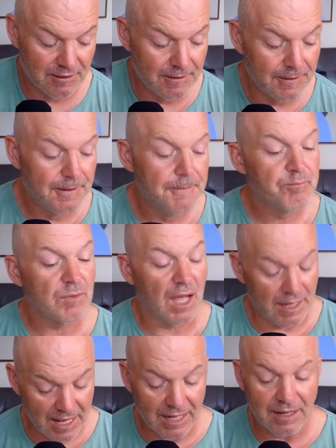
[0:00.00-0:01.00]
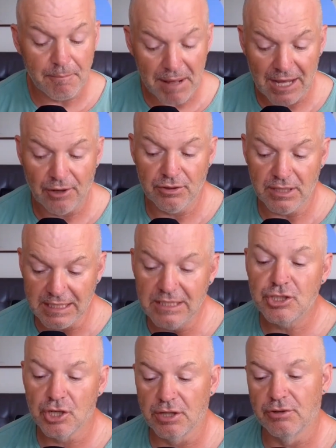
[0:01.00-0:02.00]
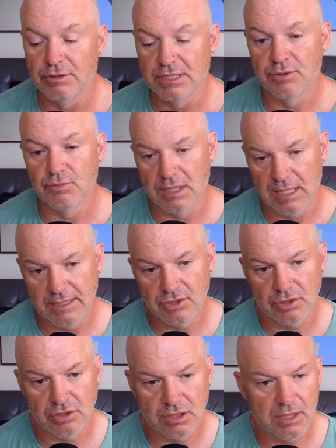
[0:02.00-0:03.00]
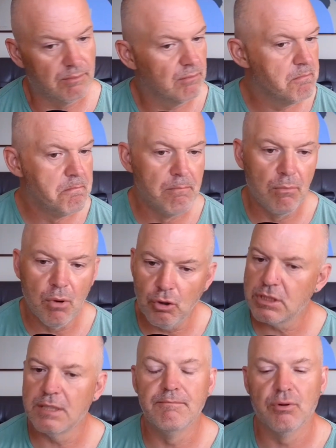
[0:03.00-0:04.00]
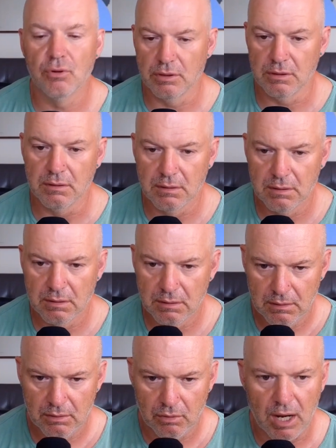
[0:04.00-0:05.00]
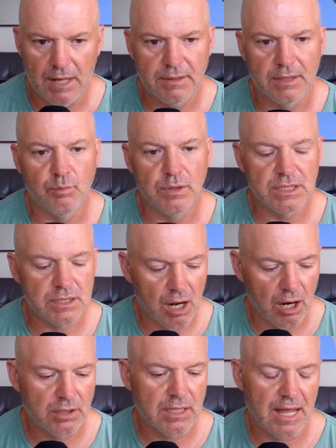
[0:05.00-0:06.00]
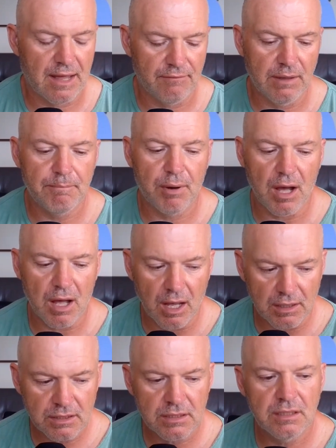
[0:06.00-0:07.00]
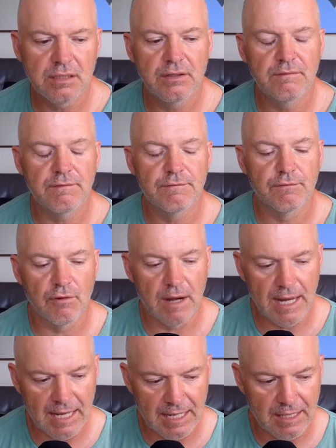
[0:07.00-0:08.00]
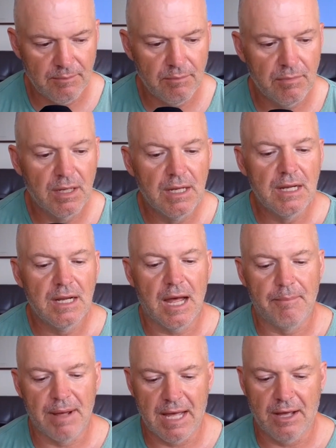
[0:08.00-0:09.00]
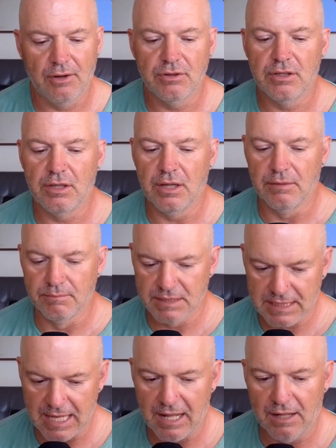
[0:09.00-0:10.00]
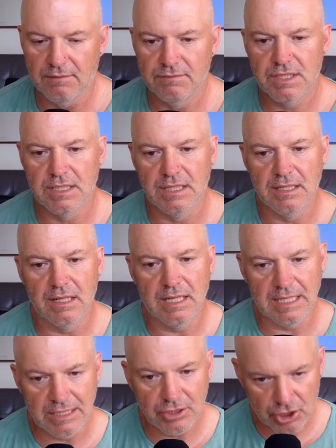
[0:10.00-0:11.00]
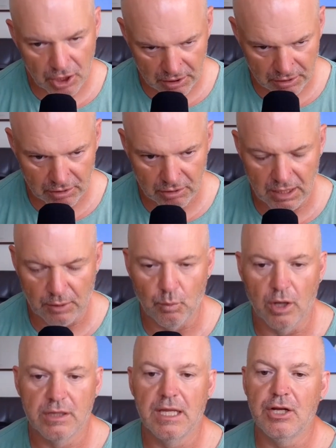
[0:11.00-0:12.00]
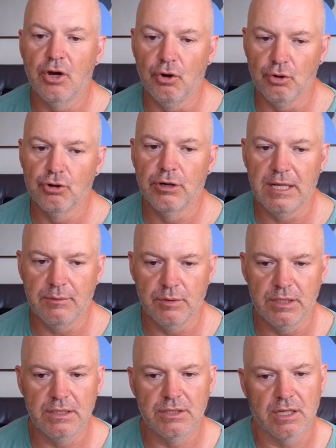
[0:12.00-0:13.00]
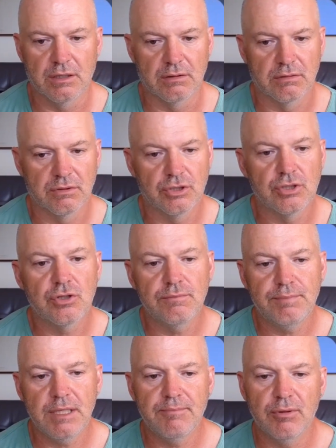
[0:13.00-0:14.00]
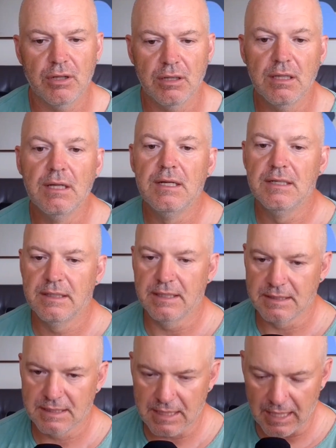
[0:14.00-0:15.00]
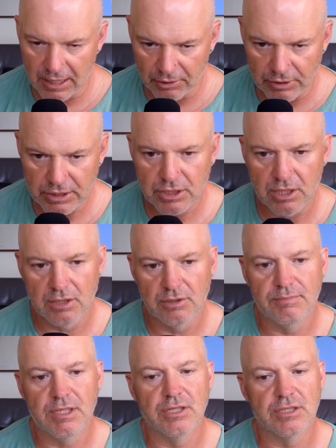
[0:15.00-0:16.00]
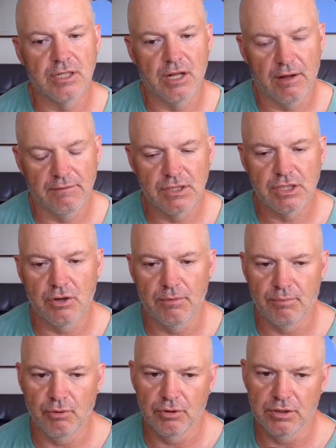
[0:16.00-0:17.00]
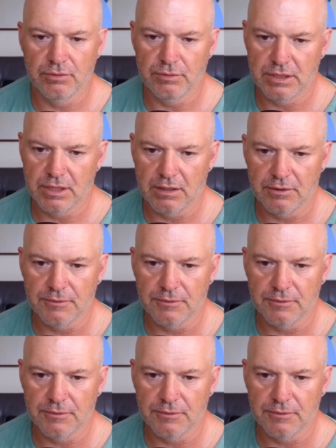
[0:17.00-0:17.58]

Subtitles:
And then about each other as a relationship. Most important, right? That we start to have a positive frame about themselves and each other and what they co-create with each other. Just two people that scare each other because love is so important to each other.